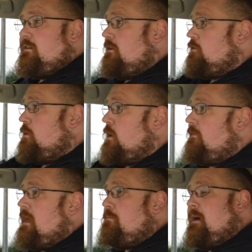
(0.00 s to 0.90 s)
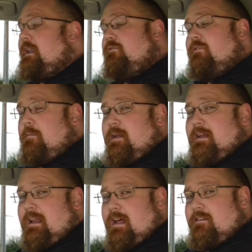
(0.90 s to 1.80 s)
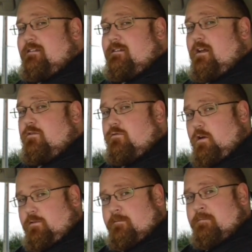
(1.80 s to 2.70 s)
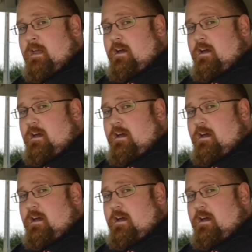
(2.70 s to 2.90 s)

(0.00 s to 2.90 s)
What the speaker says: considering we've got that panoramic glass sunroof.